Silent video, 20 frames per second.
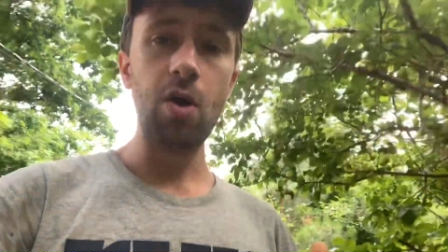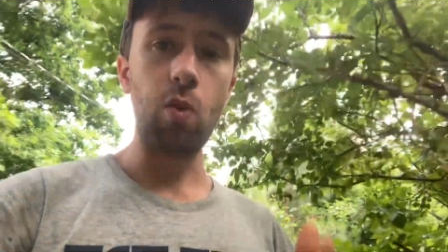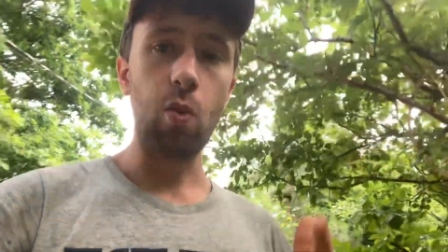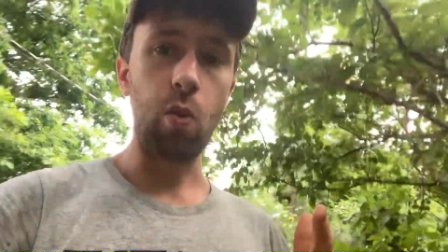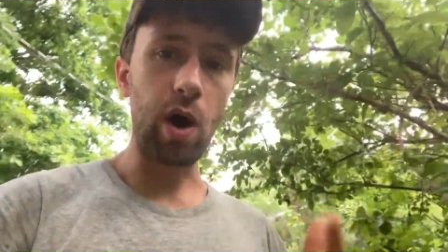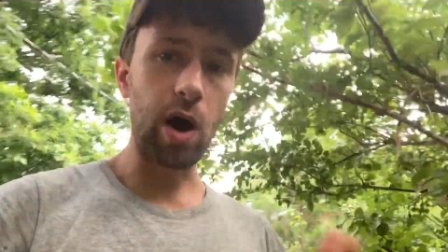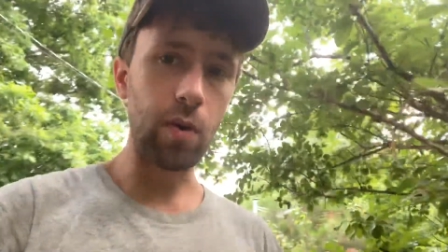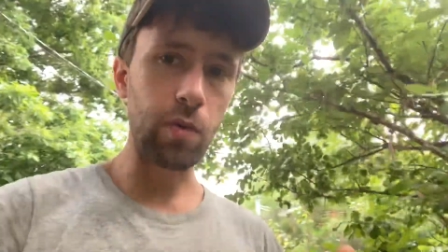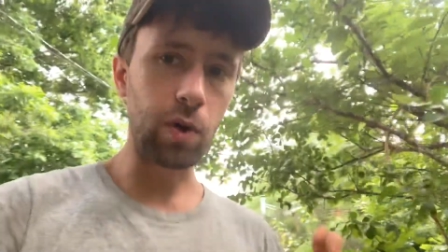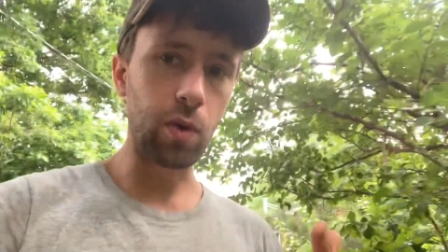
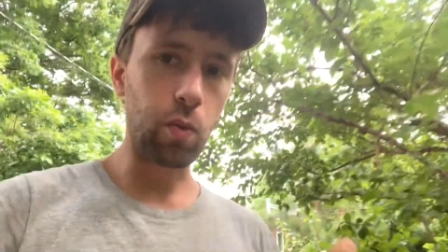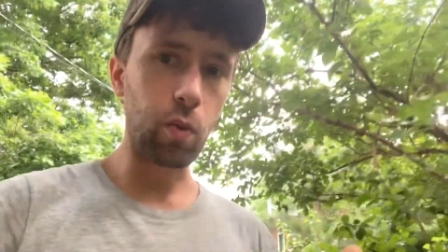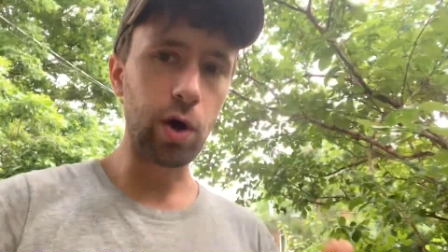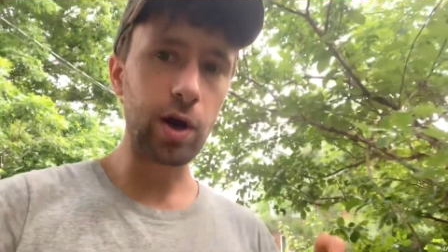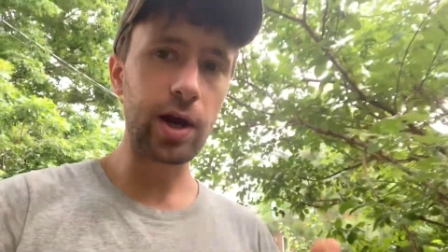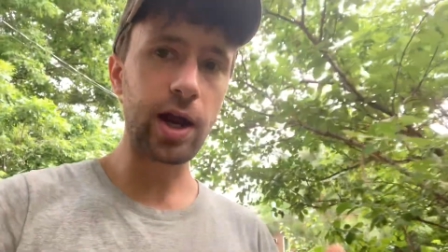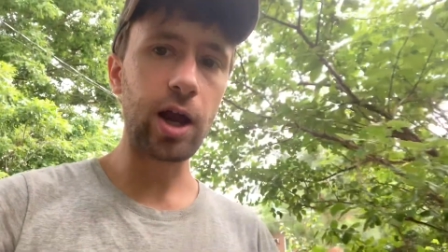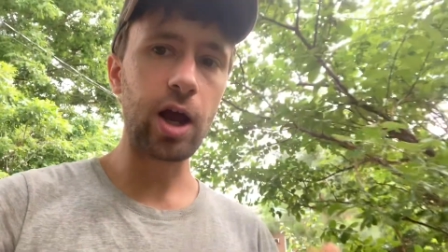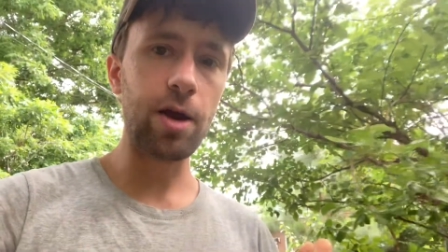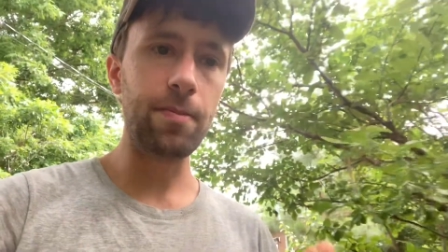While we're
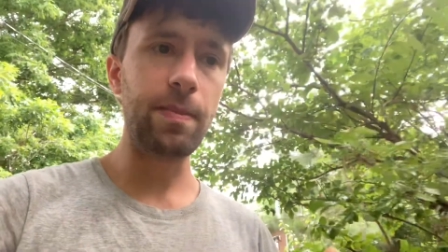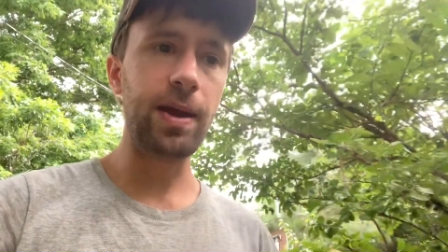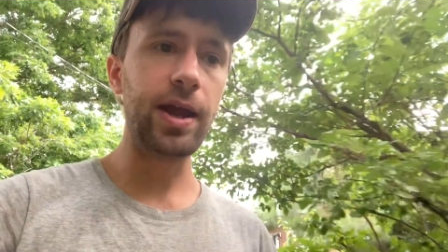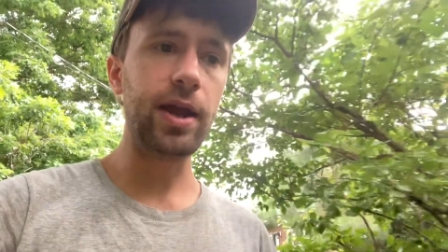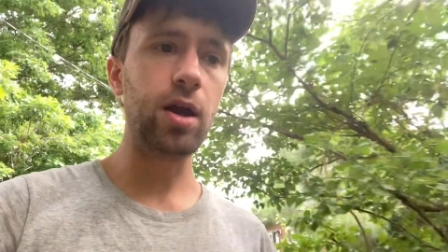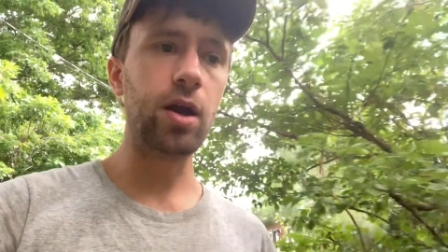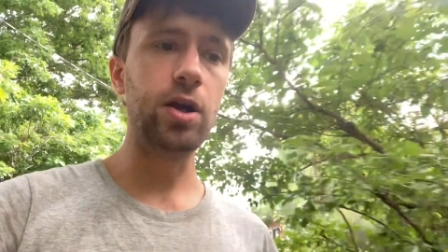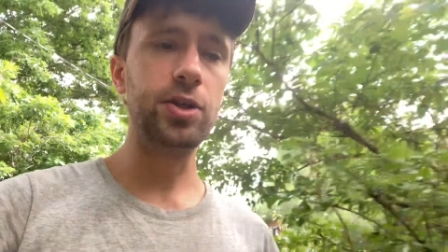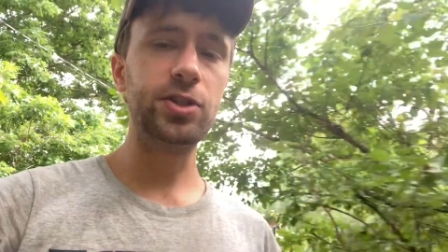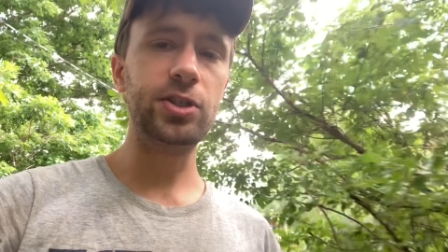working on
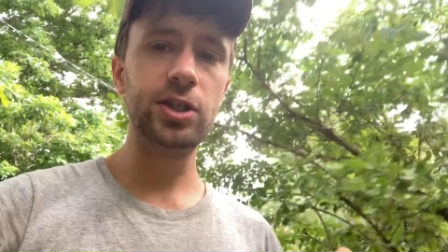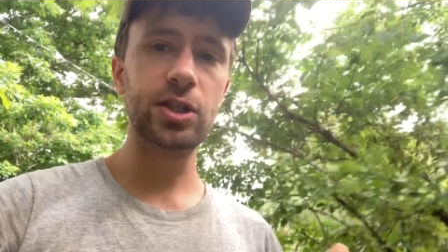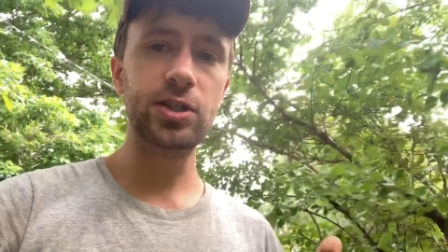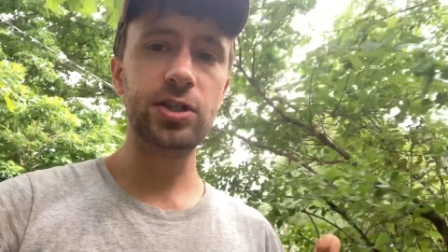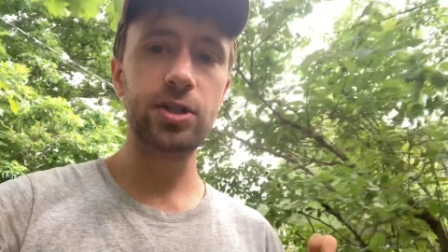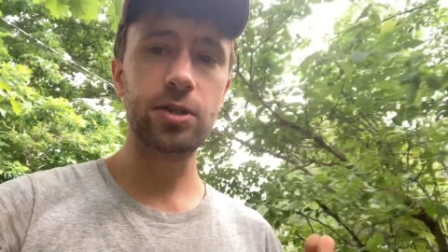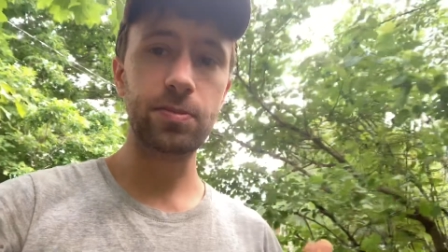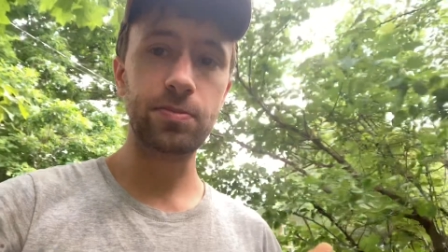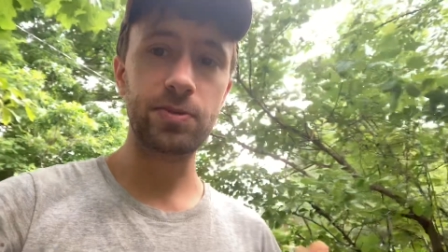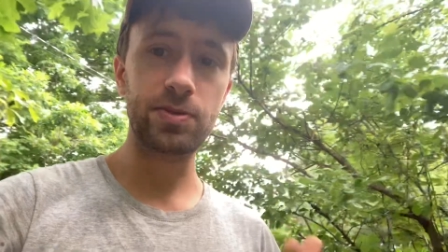making our
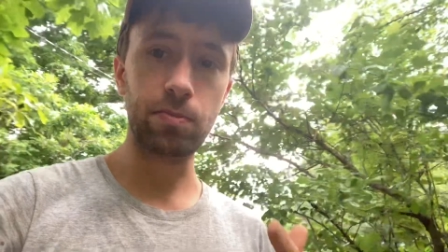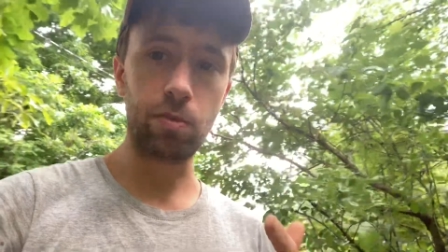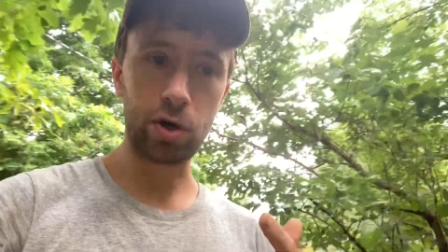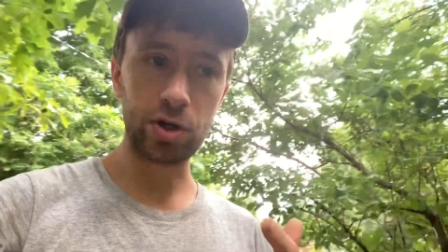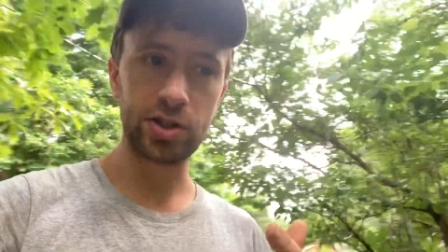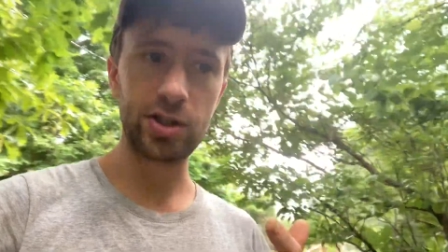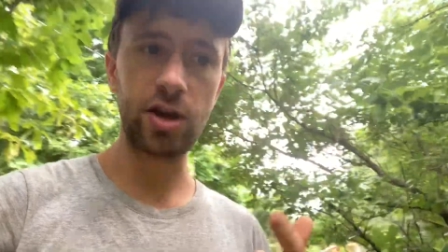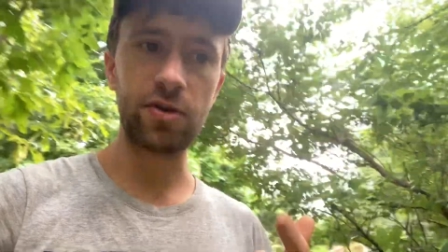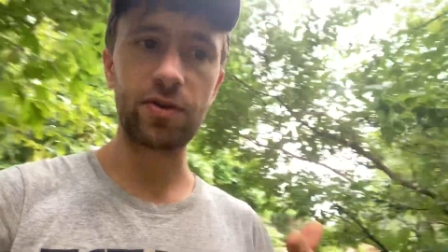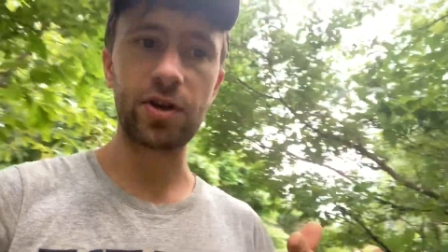systems more
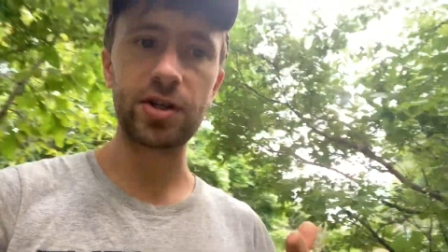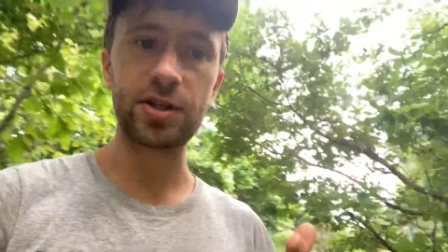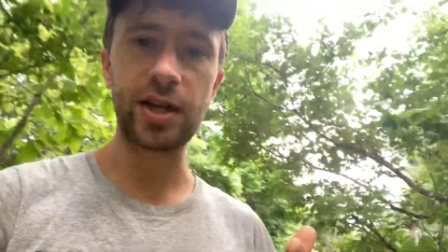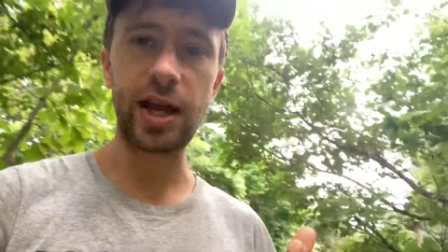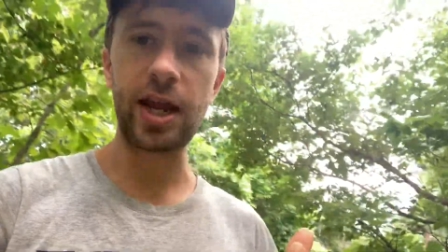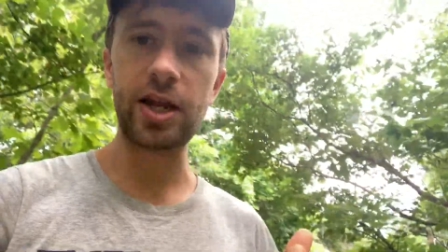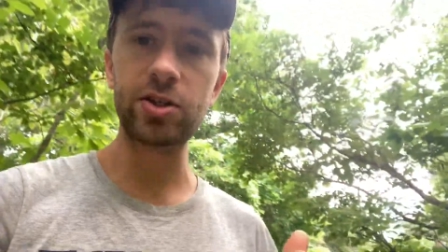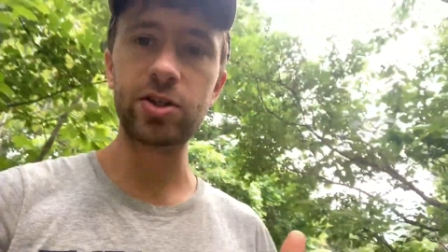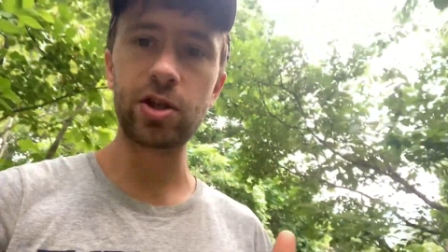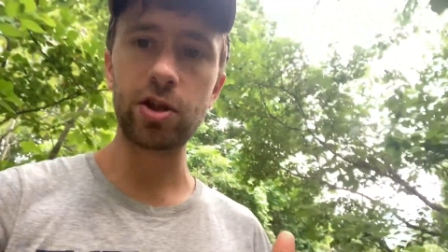
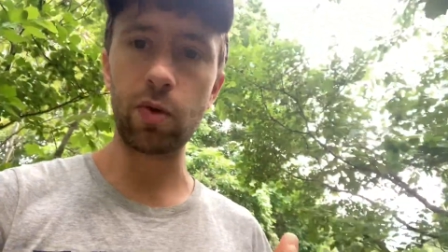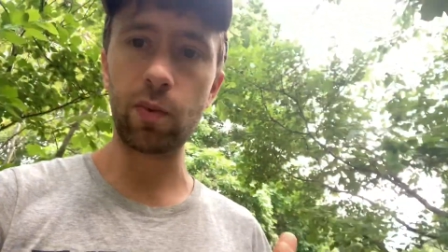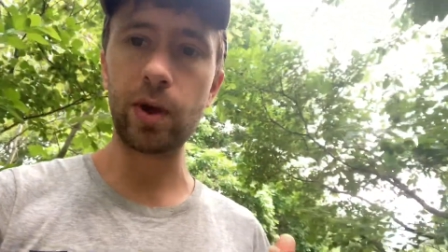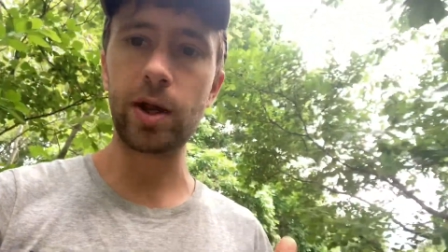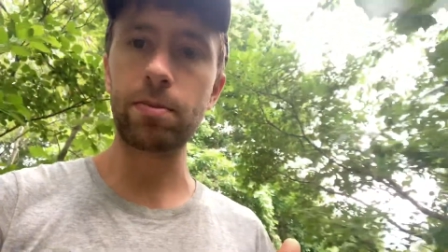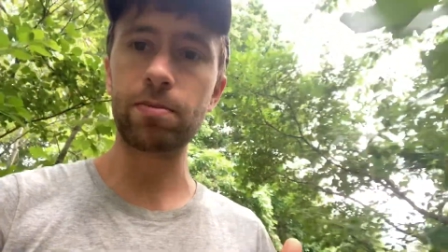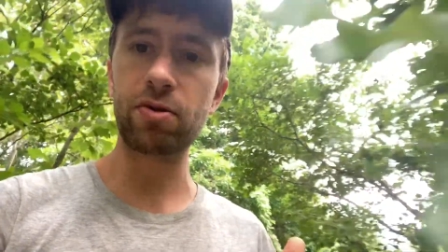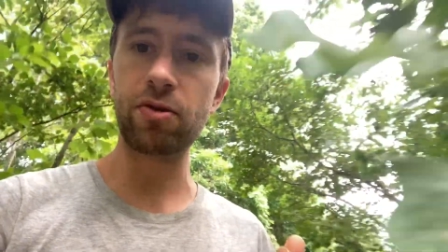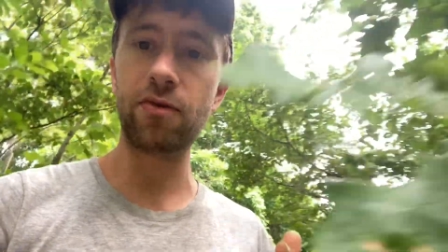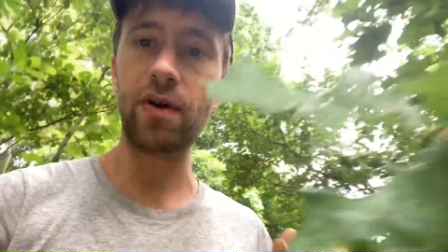self-contained so that we
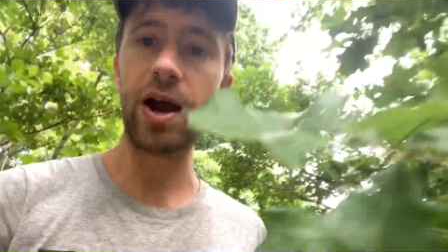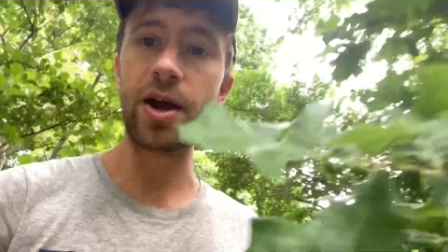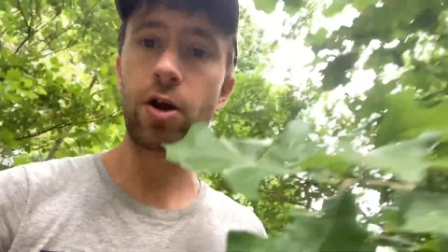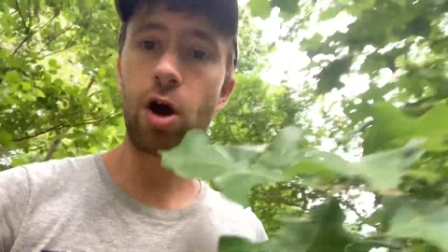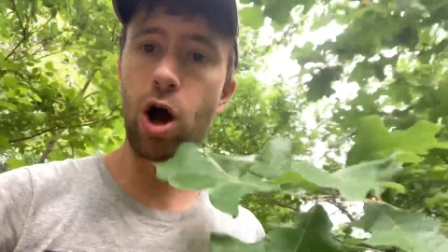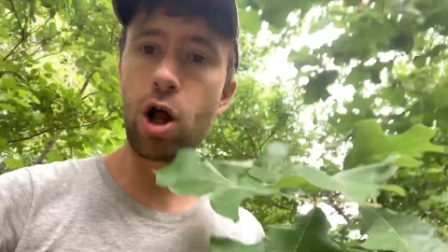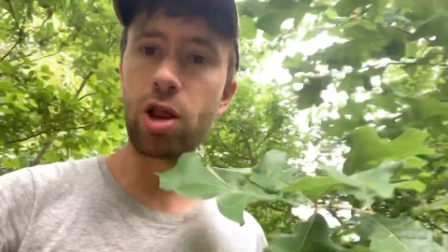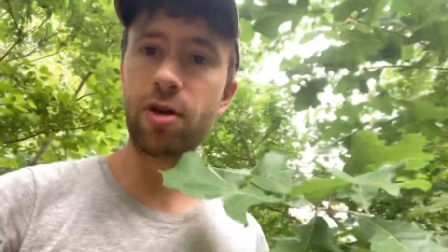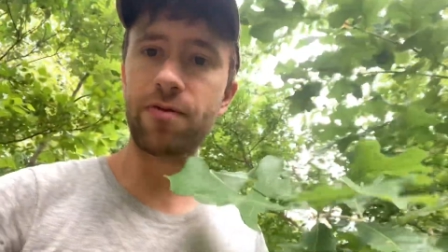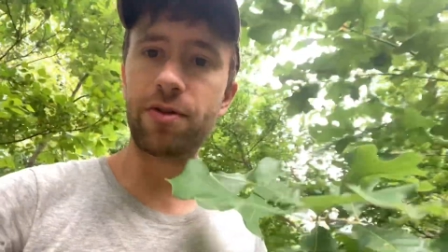can provide
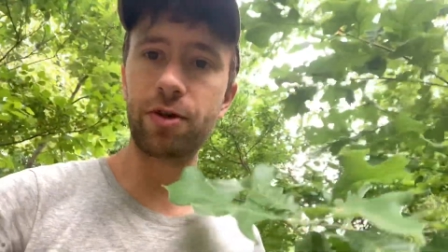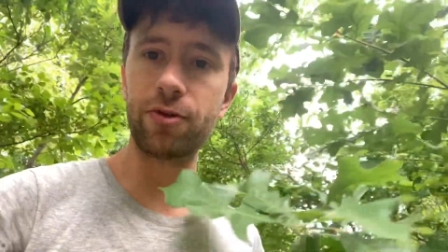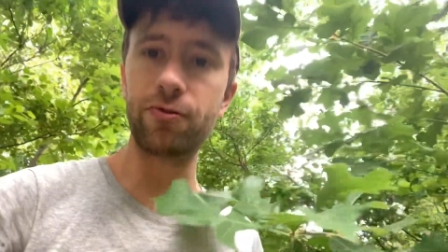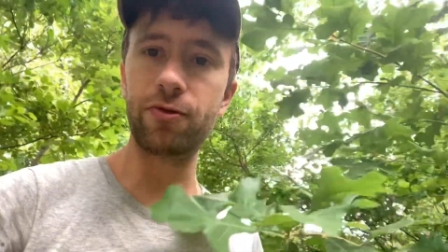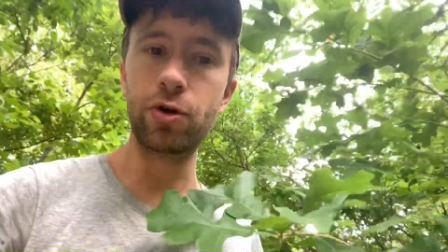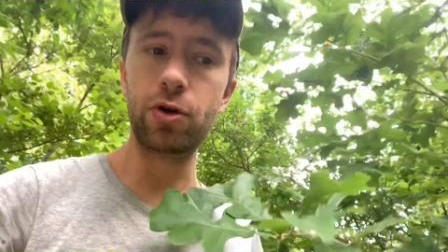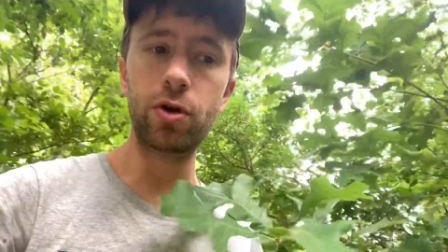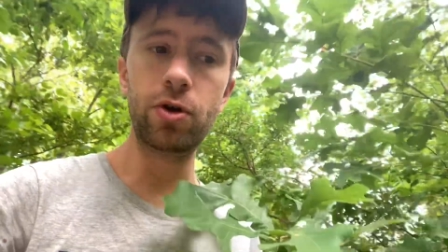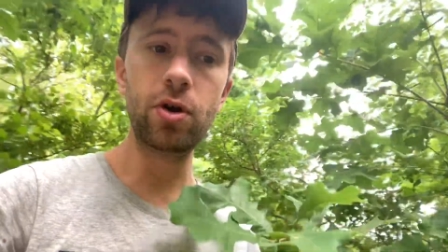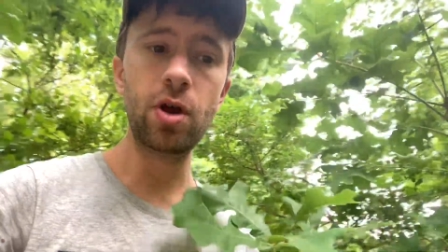all of their
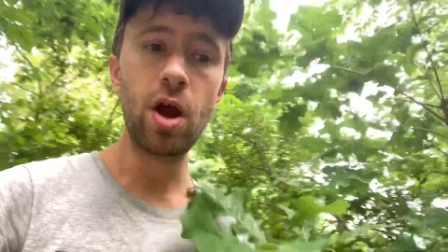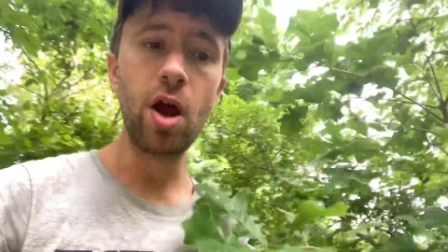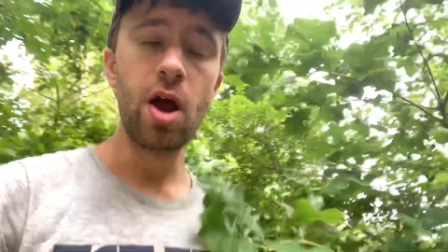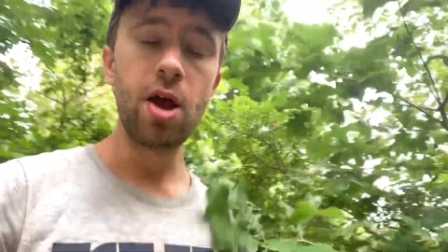food,